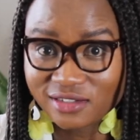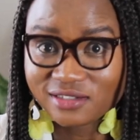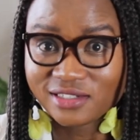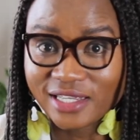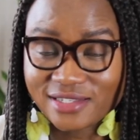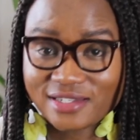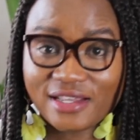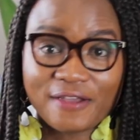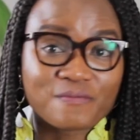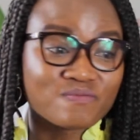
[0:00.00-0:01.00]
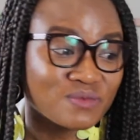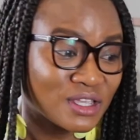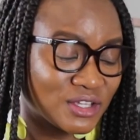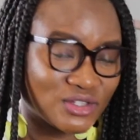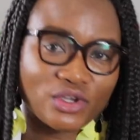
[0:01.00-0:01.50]
yesterday.
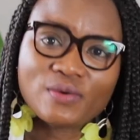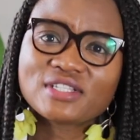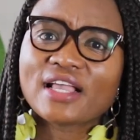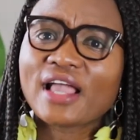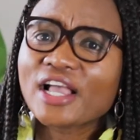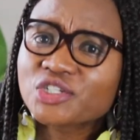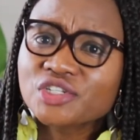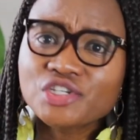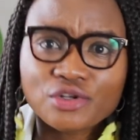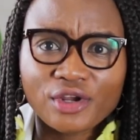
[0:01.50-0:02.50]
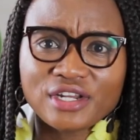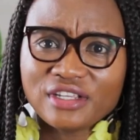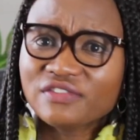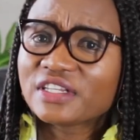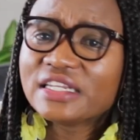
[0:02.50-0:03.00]
So he was like, actually, you don't
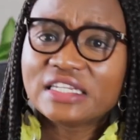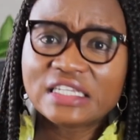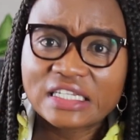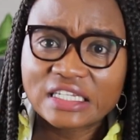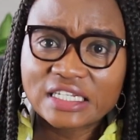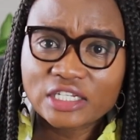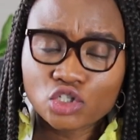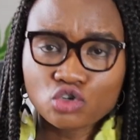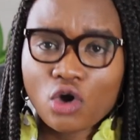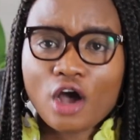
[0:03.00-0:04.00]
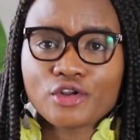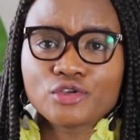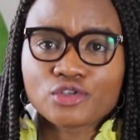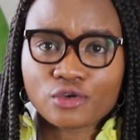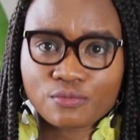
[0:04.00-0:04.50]
even need to know how to
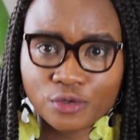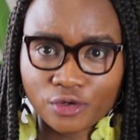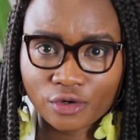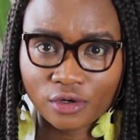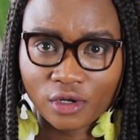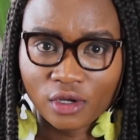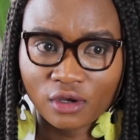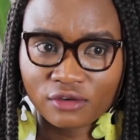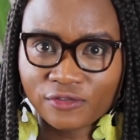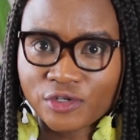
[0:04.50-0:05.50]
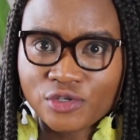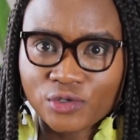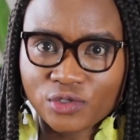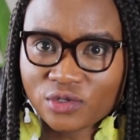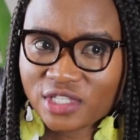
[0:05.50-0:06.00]
use a computer for you
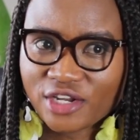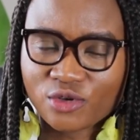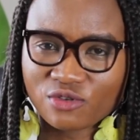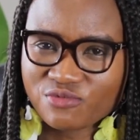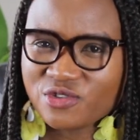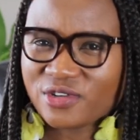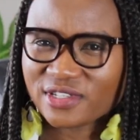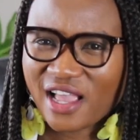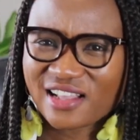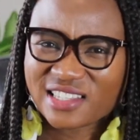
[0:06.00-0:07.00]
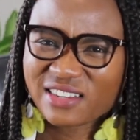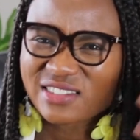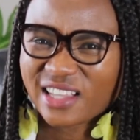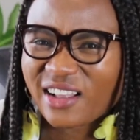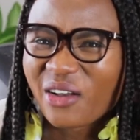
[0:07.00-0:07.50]
to study computer science. And I
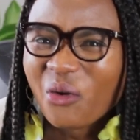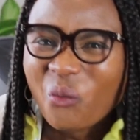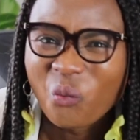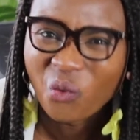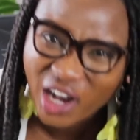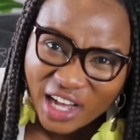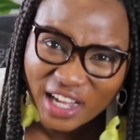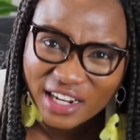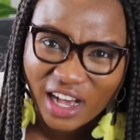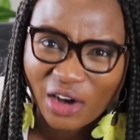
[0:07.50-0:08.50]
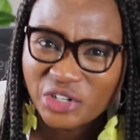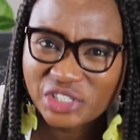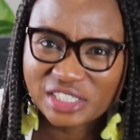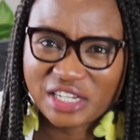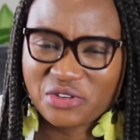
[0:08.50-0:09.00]
was like, what? How do you
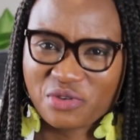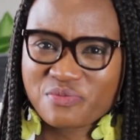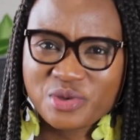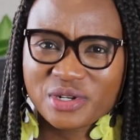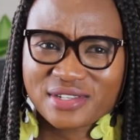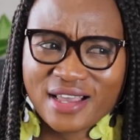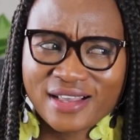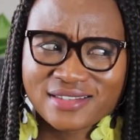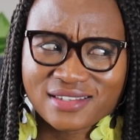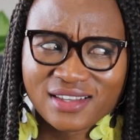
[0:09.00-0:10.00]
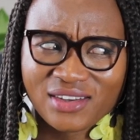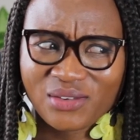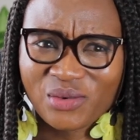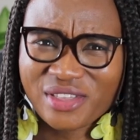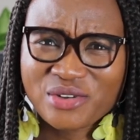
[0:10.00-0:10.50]
study computer science
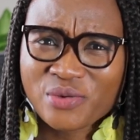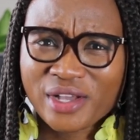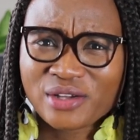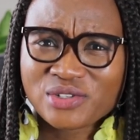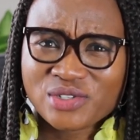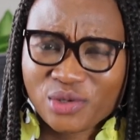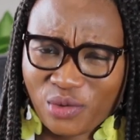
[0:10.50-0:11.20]
without knowing how to use a